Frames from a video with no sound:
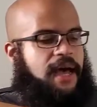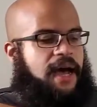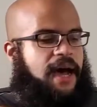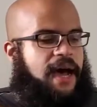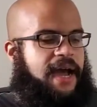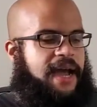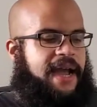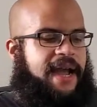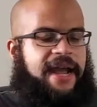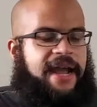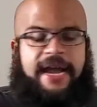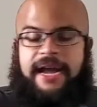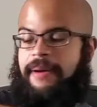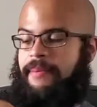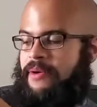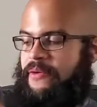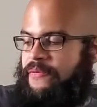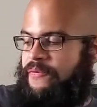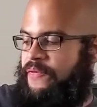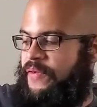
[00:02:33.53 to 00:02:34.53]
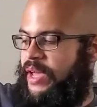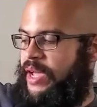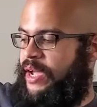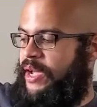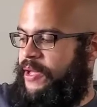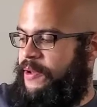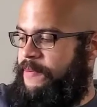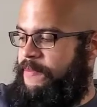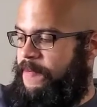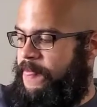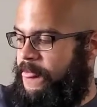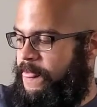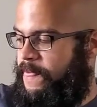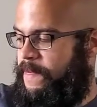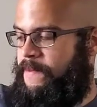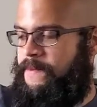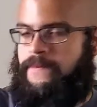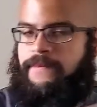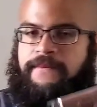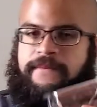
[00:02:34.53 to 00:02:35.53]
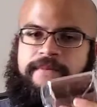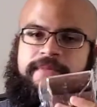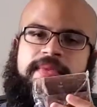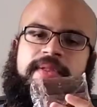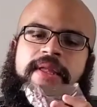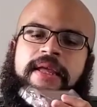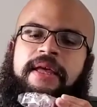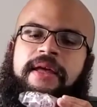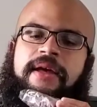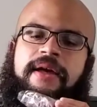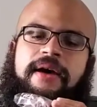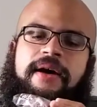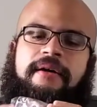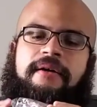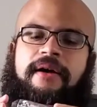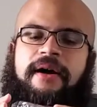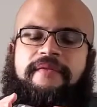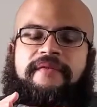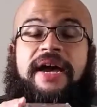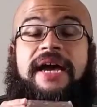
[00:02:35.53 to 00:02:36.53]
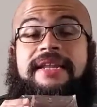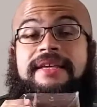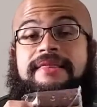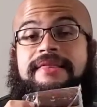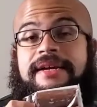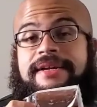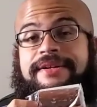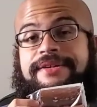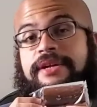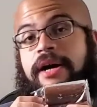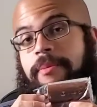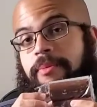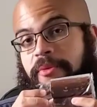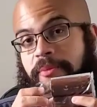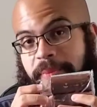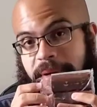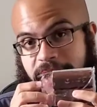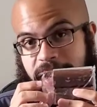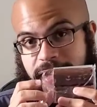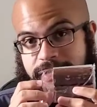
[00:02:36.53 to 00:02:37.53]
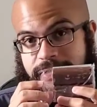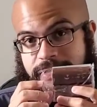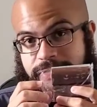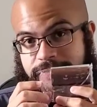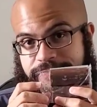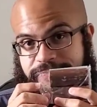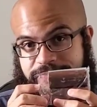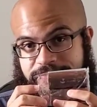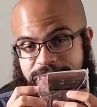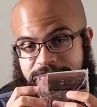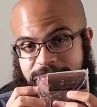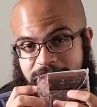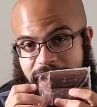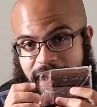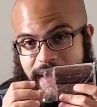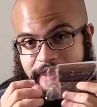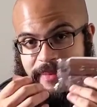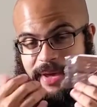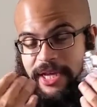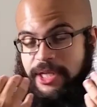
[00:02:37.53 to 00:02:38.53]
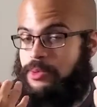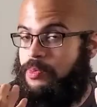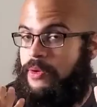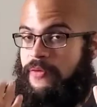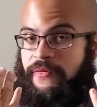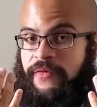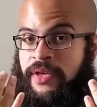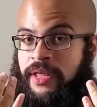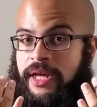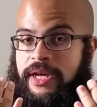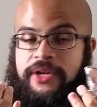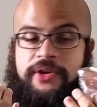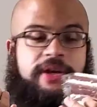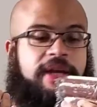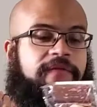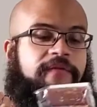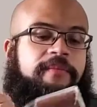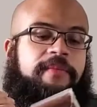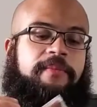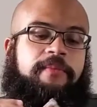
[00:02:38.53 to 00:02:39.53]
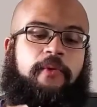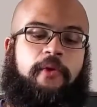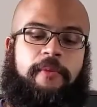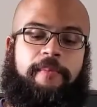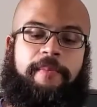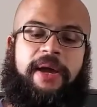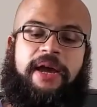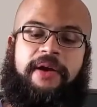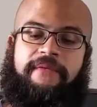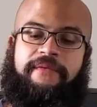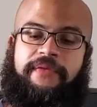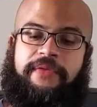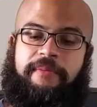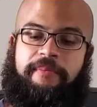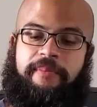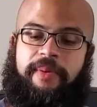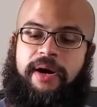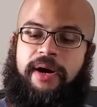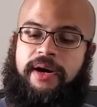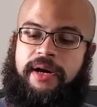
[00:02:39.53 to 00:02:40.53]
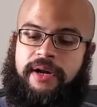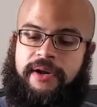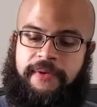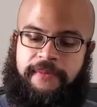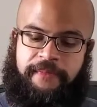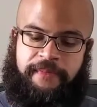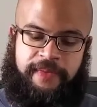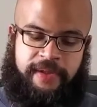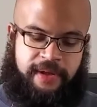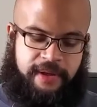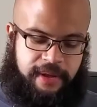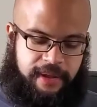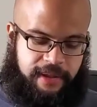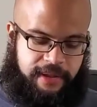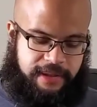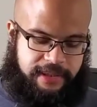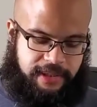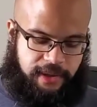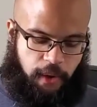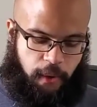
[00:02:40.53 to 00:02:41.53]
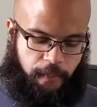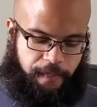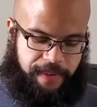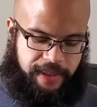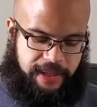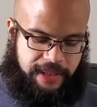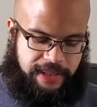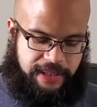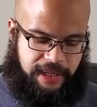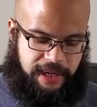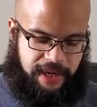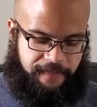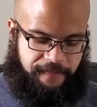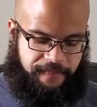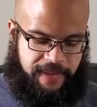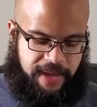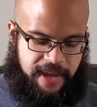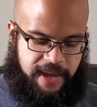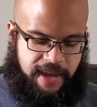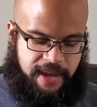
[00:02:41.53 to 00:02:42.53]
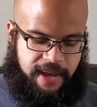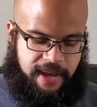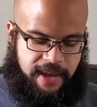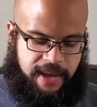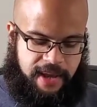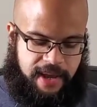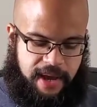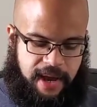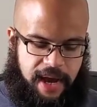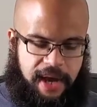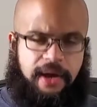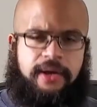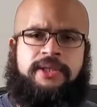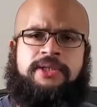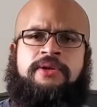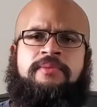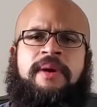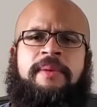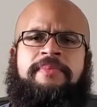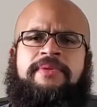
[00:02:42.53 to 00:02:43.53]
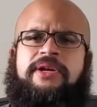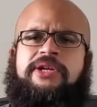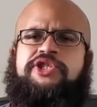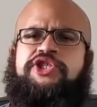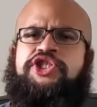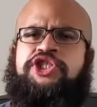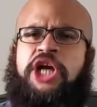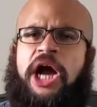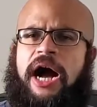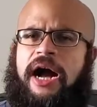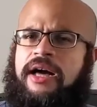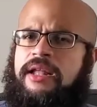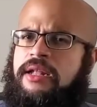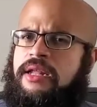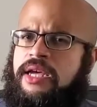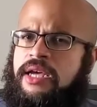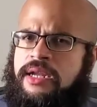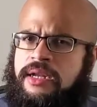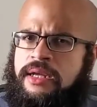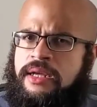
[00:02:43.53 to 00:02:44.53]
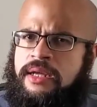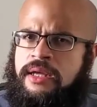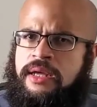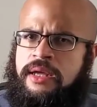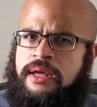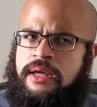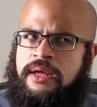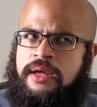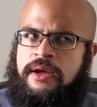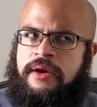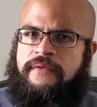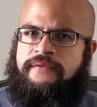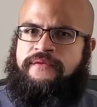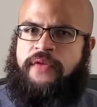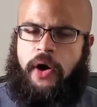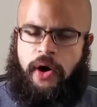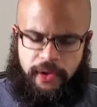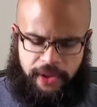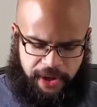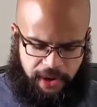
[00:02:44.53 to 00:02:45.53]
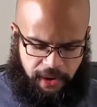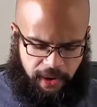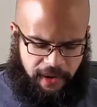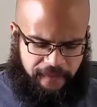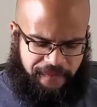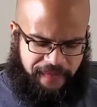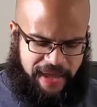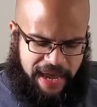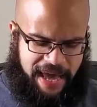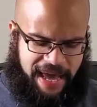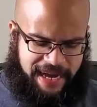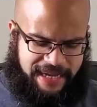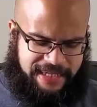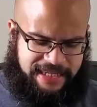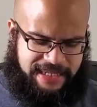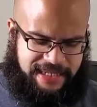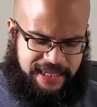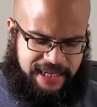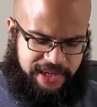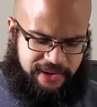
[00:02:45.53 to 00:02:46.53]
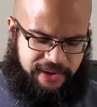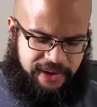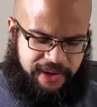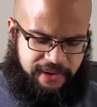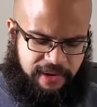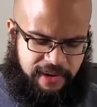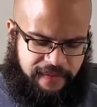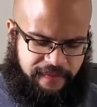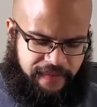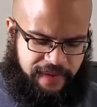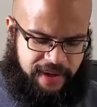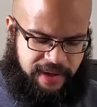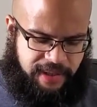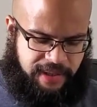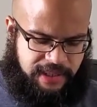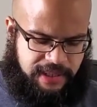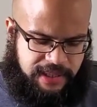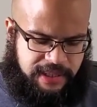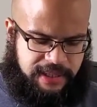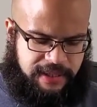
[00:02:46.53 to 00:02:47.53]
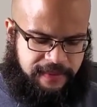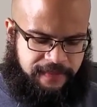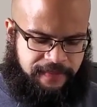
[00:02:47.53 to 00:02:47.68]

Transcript: I am a fan of anything double packed. It makes me feel like you're giving me more bang for the buck. Let's open this up. I also remember the chocolate falling off the exterior of this.